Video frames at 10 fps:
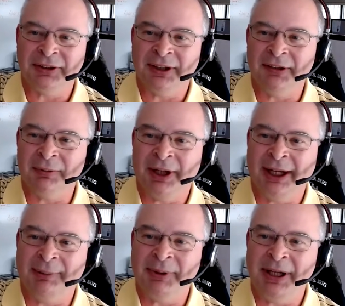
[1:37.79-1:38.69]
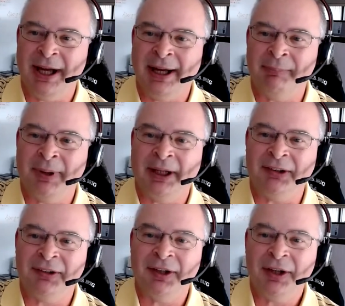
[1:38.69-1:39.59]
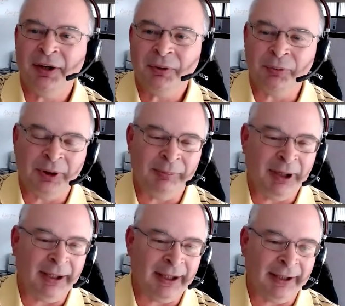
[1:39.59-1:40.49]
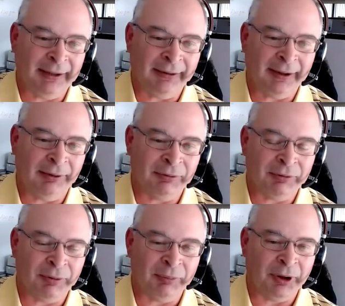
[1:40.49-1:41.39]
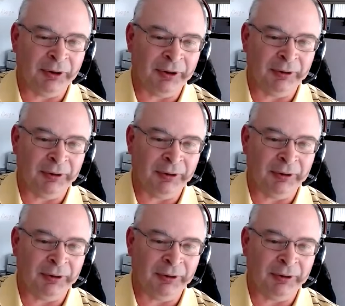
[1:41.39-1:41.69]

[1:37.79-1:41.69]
We make anything from the little 9-pin